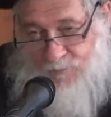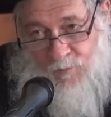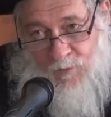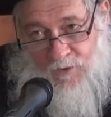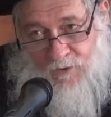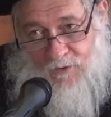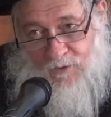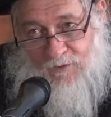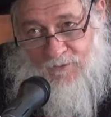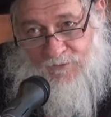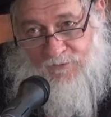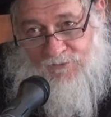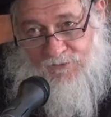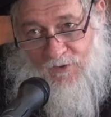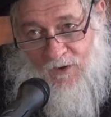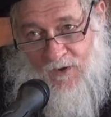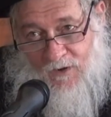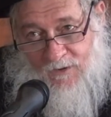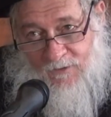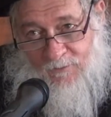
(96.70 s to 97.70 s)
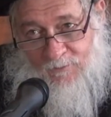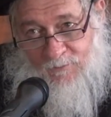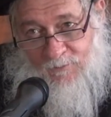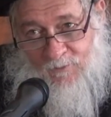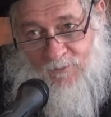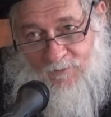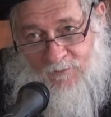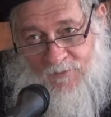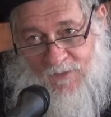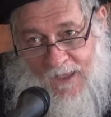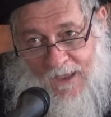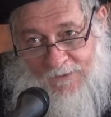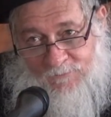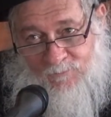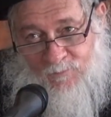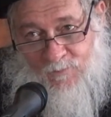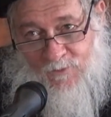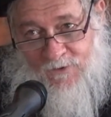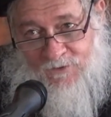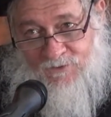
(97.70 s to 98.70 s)
words are that
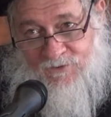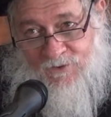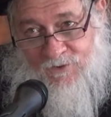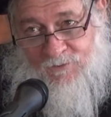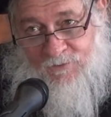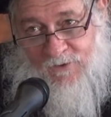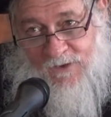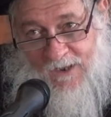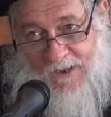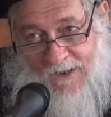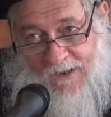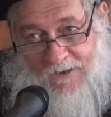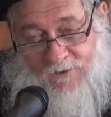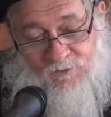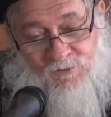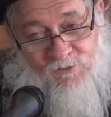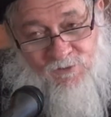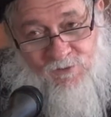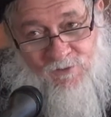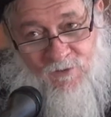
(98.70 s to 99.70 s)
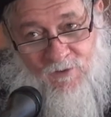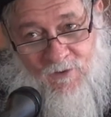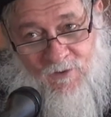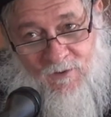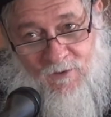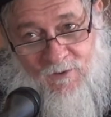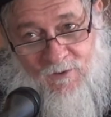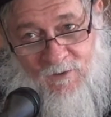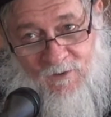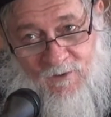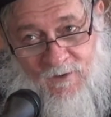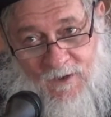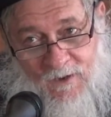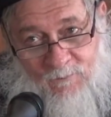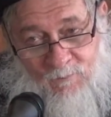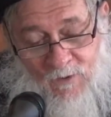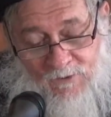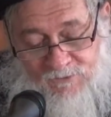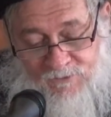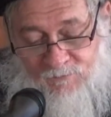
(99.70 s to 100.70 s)
which creates
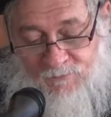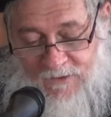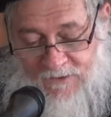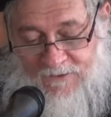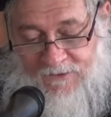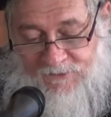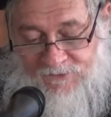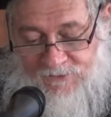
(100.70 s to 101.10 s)
and what's really